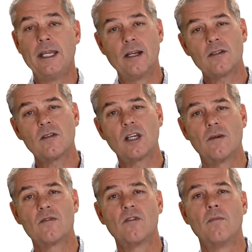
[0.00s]
It also
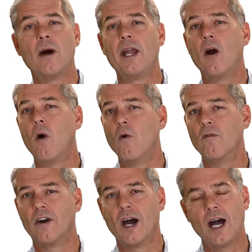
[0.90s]
comes from my
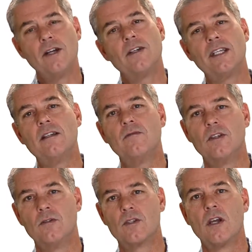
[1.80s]
over 100
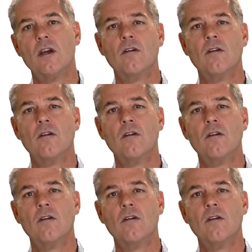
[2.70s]
interviews